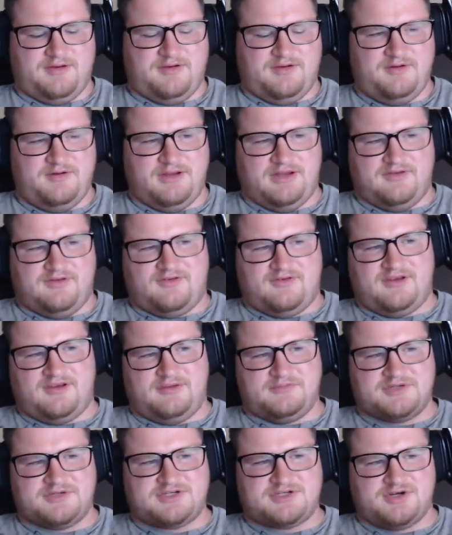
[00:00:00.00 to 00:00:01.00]
Who needs
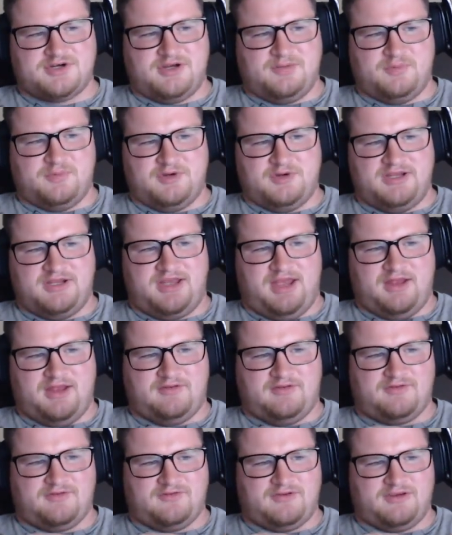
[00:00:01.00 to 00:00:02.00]
Tim's stream when he
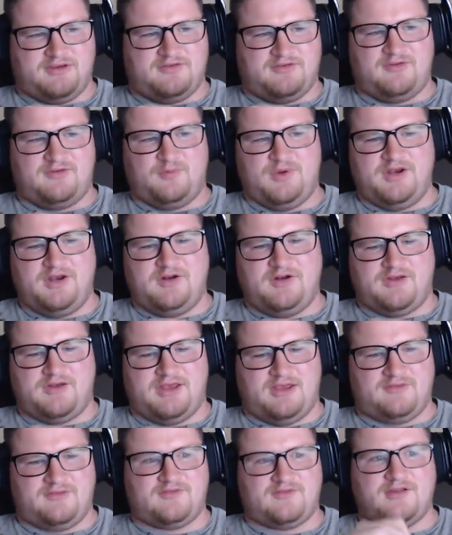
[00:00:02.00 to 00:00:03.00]
cancels it? See, we don't
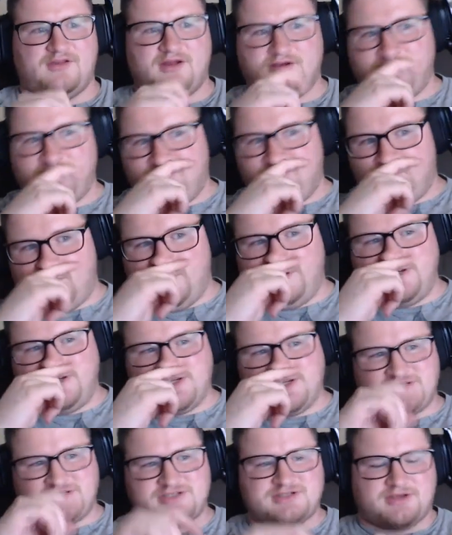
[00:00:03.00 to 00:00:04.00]
cancel on you. We
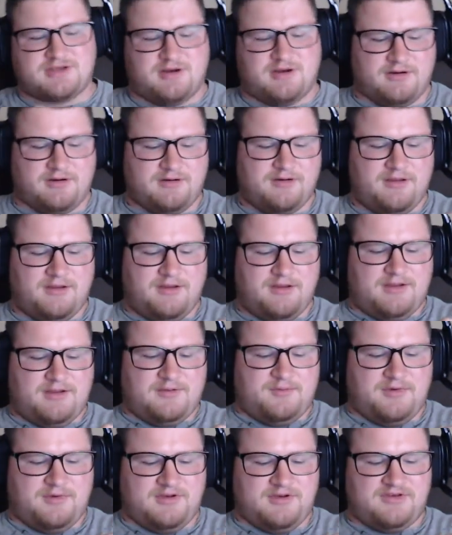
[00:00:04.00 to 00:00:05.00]
just start.
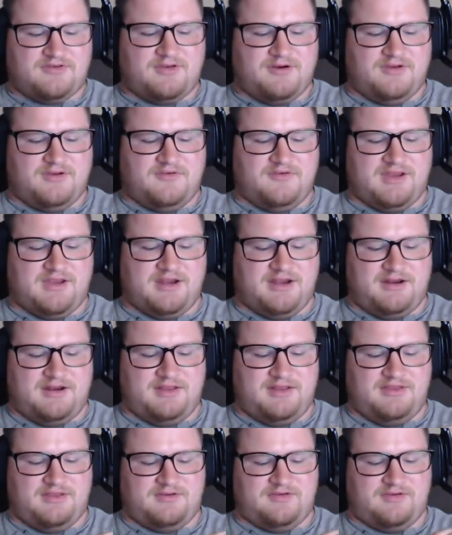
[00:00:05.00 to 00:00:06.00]
We just don't even get
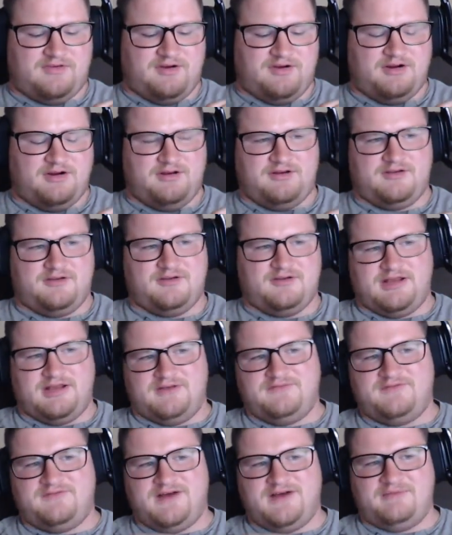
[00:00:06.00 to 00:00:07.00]
anything started until like
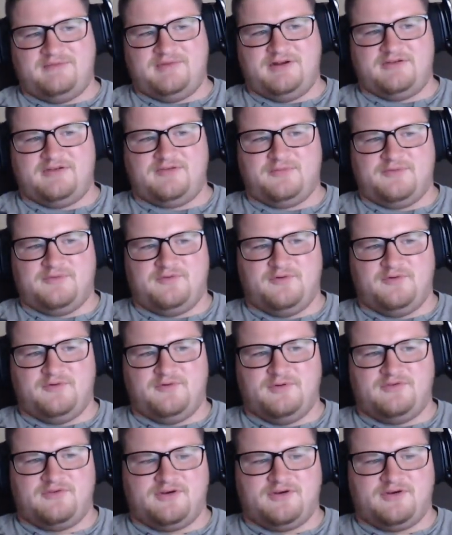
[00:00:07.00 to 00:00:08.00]
5 minutes before
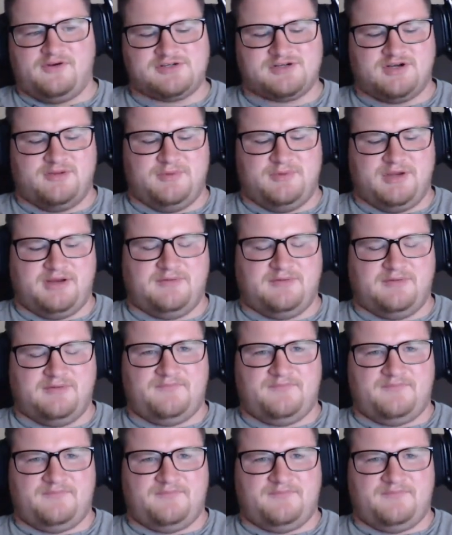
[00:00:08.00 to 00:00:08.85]
we start streaming.